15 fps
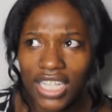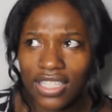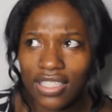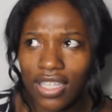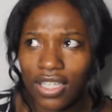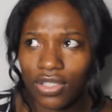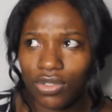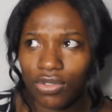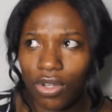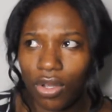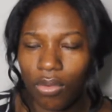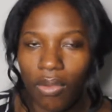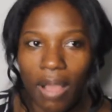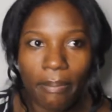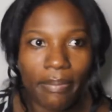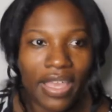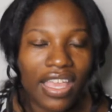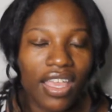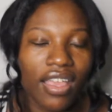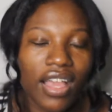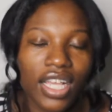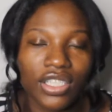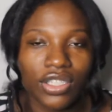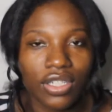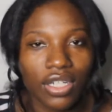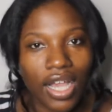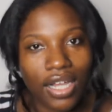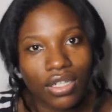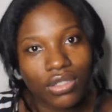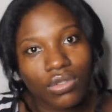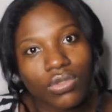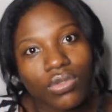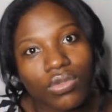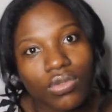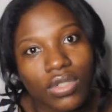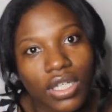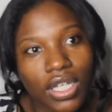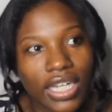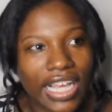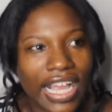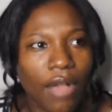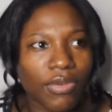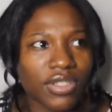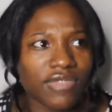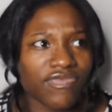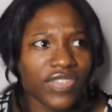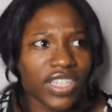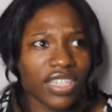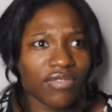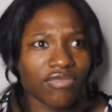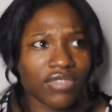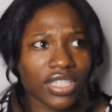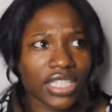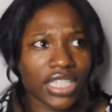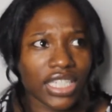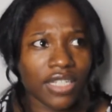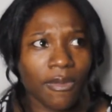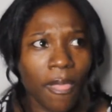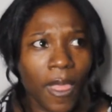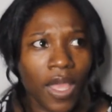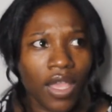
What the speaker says: I said, you know, man, I should have got a doula. Like, I was feeling really,